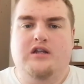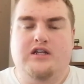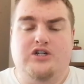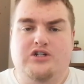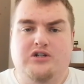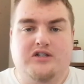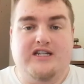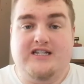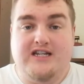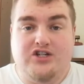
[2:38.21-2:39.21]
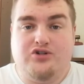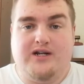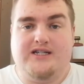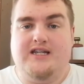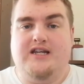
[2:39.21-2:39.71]
They just looked
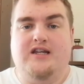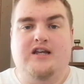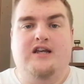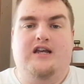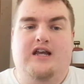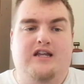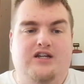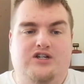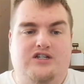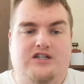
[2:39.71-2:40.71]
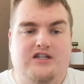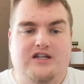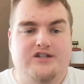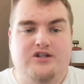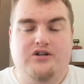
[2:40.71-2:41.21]
disinterested. And they just
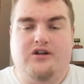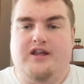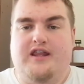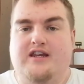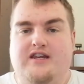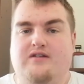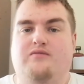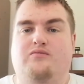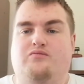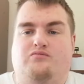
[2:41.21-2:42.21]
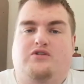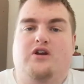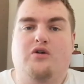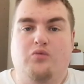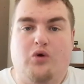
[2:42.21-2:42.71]
looked like they didn't,
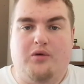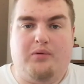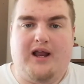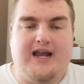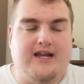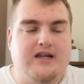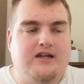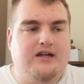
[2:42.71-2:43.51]
want to play.